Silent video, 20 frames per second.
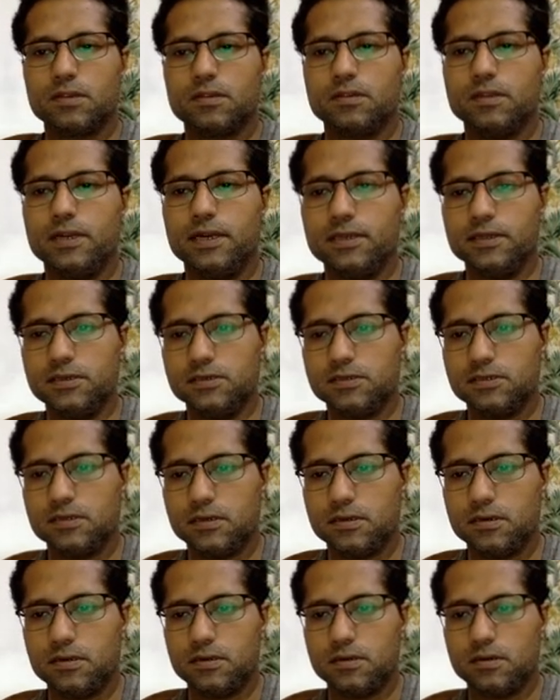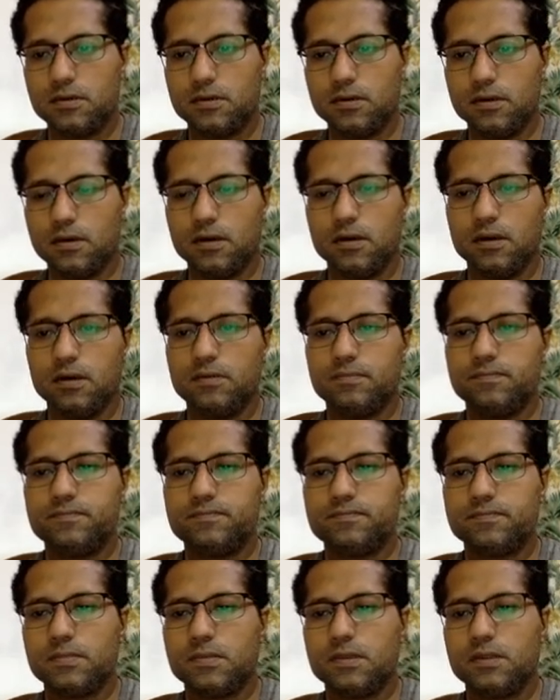That is
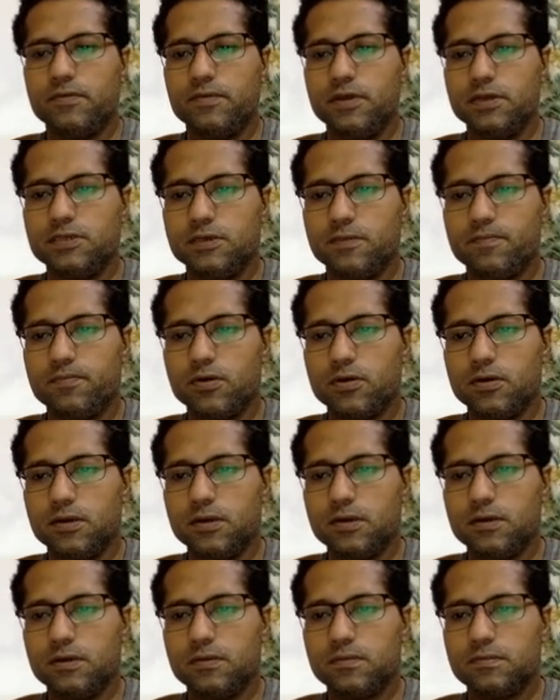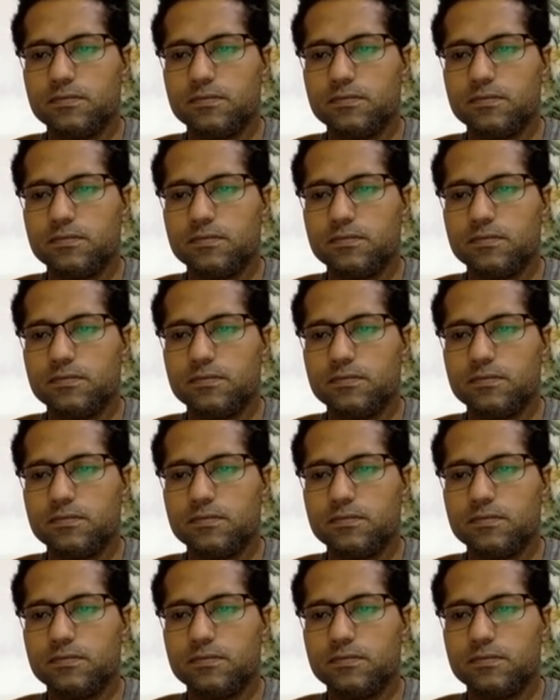reciprocal